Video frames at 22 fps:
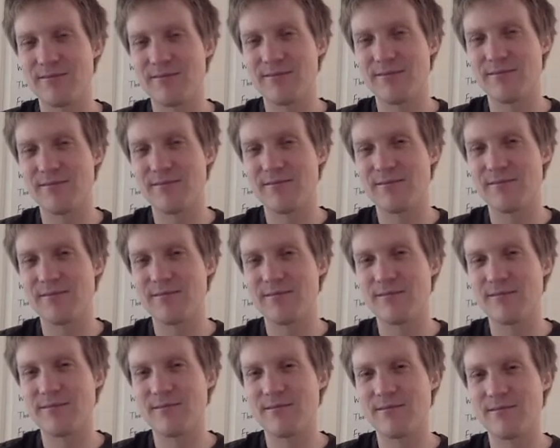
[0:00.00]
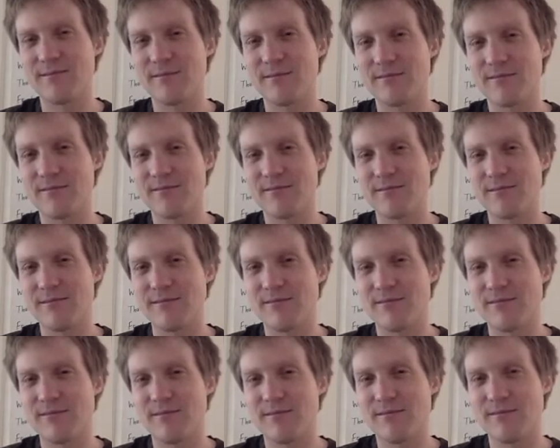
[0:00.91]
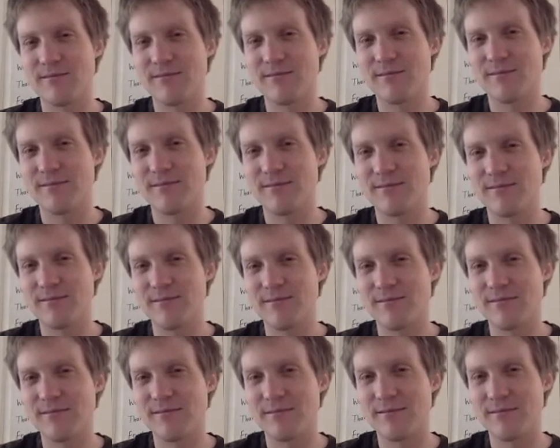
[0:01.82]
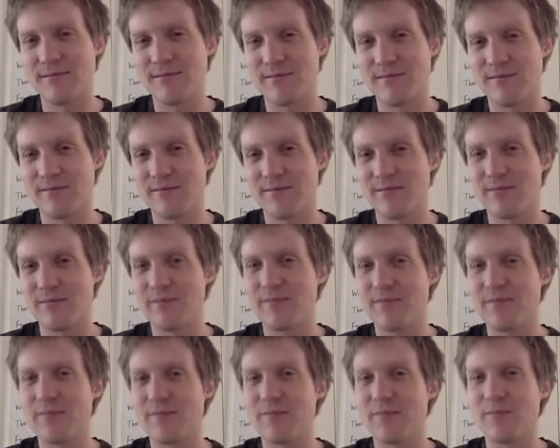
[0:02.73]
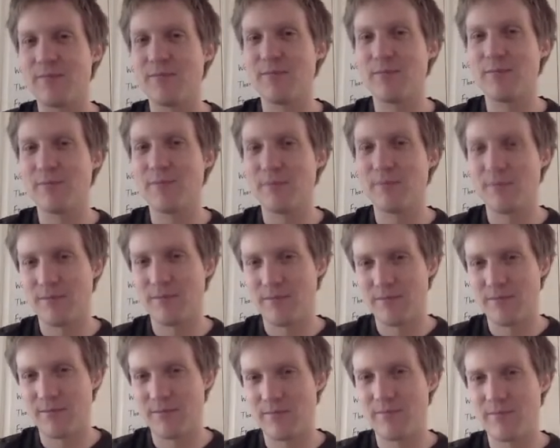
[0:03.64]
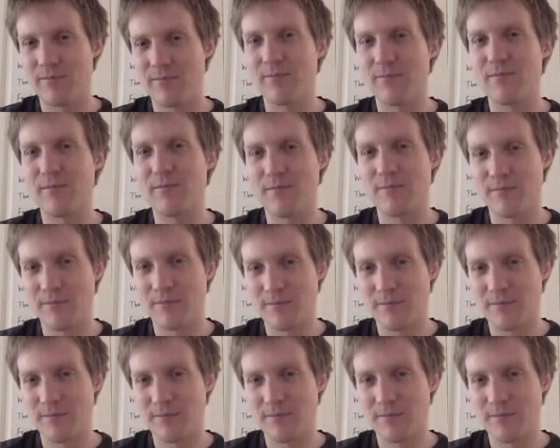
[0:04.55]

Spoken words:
(not speaking)